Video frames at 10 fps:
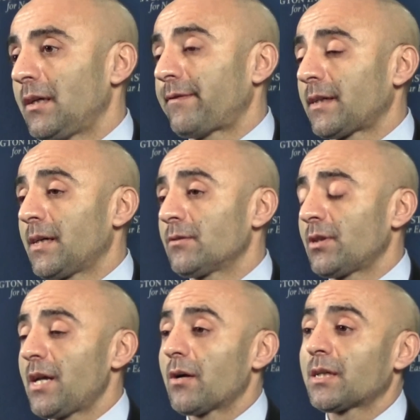If the
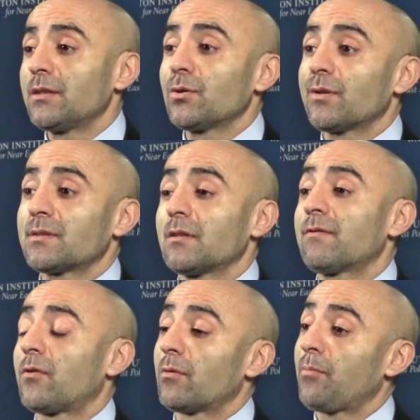country now can do this in
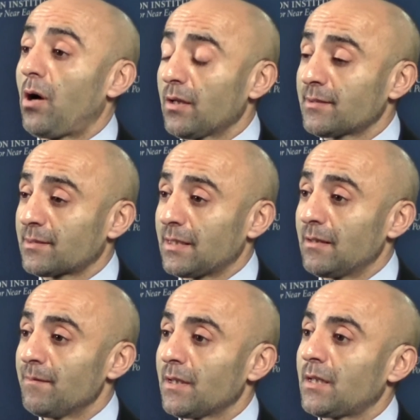foreign
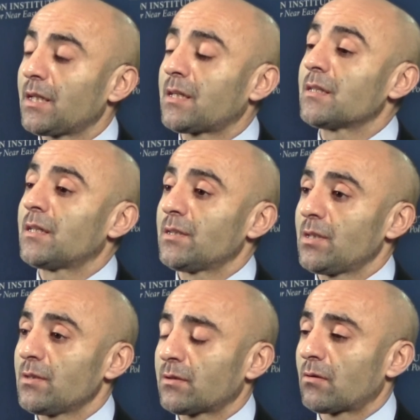policy, it can
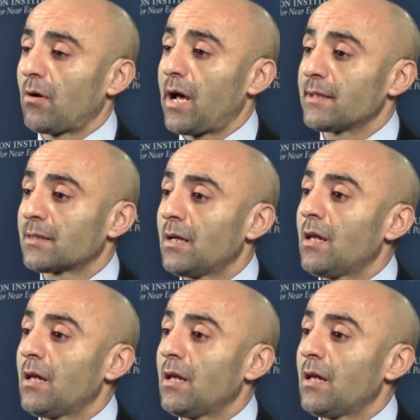continue to rise,